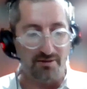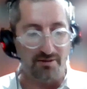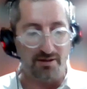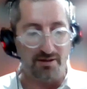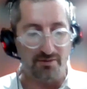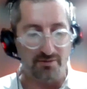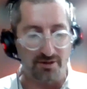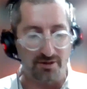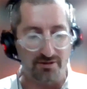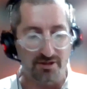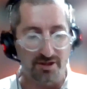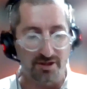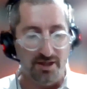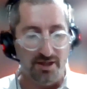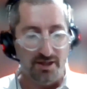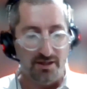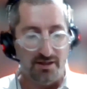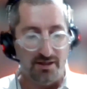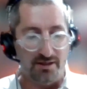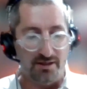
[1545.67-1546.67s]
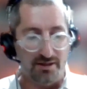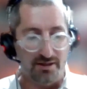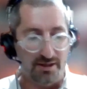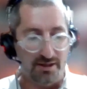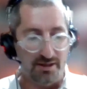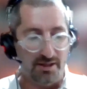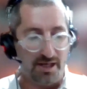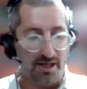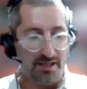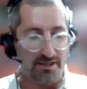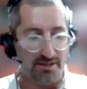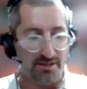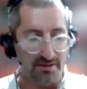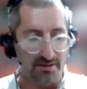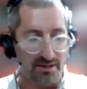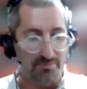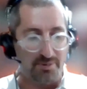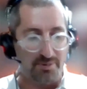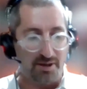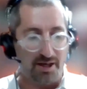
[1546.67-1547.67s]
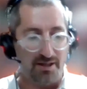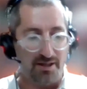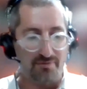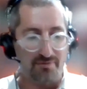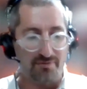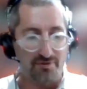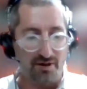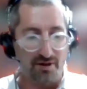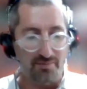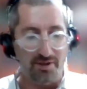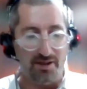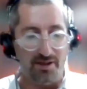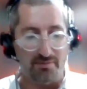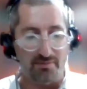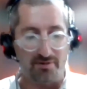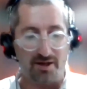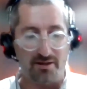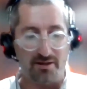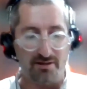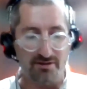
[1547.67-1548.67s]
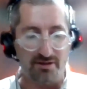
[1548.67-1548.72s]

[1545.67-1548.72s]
In other words, he actually did buy it from him, right?